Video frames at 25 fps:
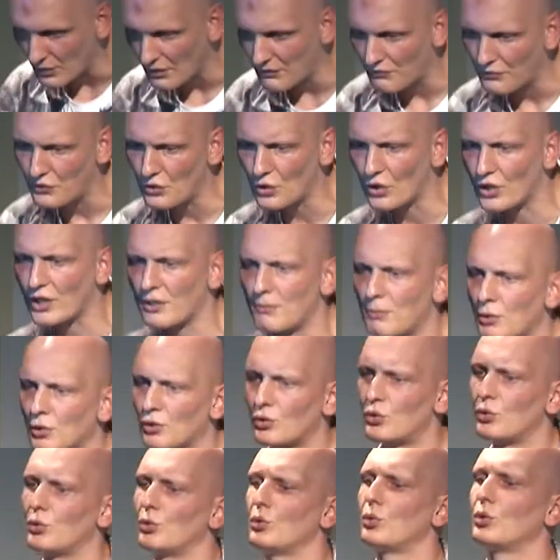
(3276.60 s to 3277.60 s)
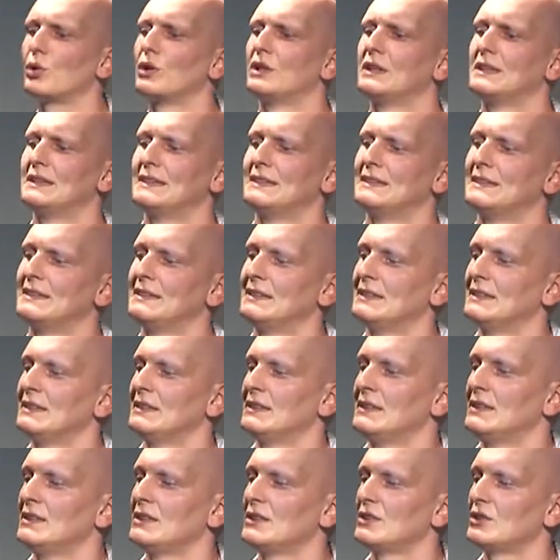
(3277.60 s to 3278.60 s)
if you are able to
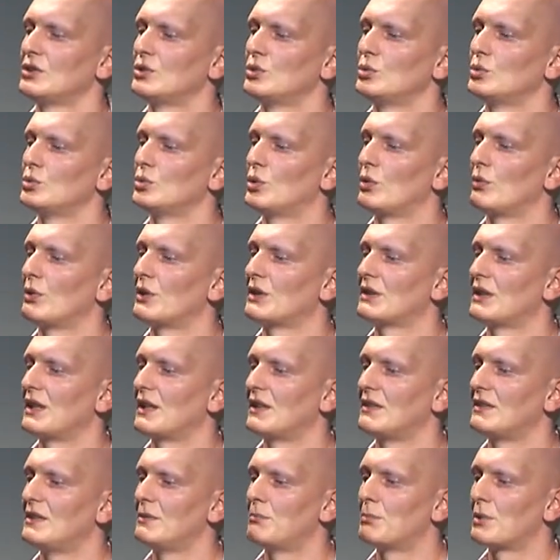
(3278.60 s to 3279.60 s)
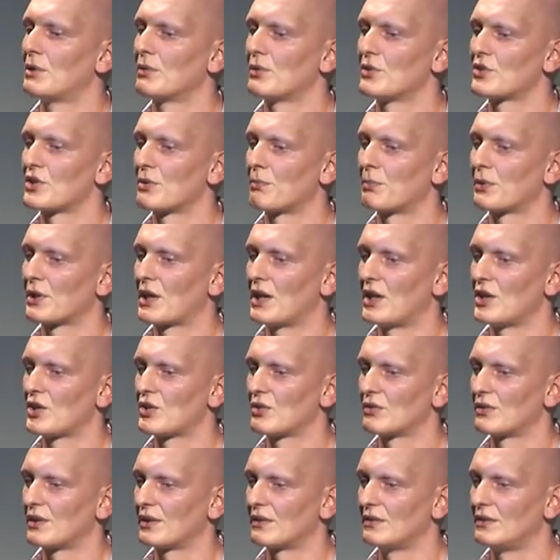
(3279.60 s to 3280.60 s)
to overtake the privileged
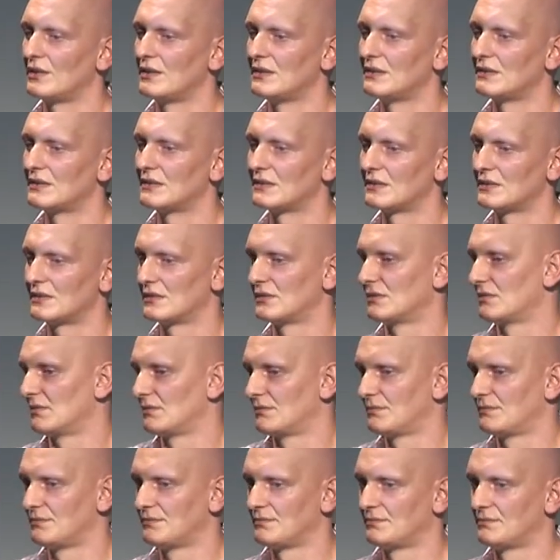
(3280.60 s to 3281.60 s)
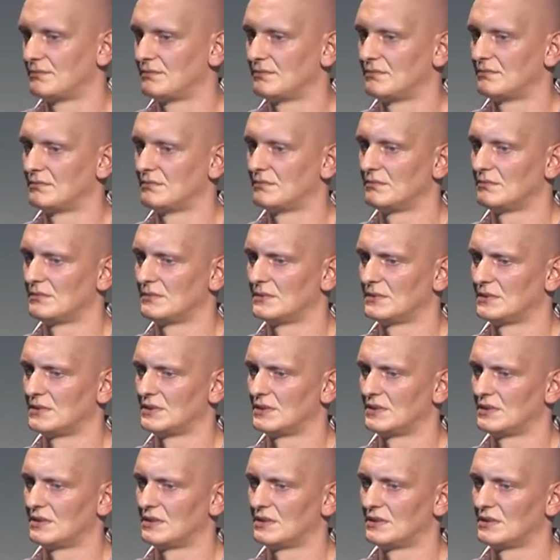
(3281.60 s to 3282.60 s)
application like this,
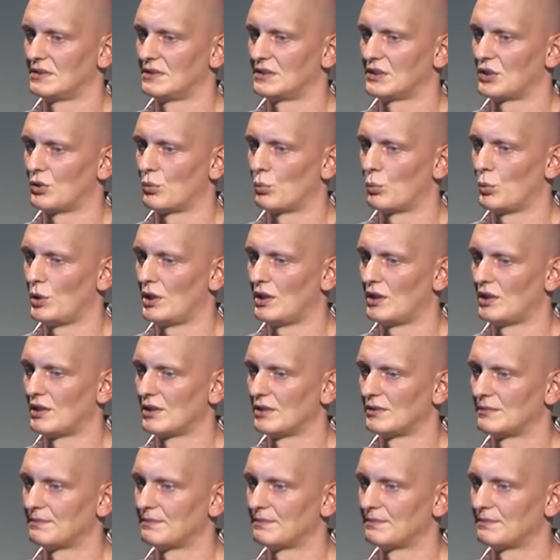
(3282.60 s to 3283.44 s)
it's a win.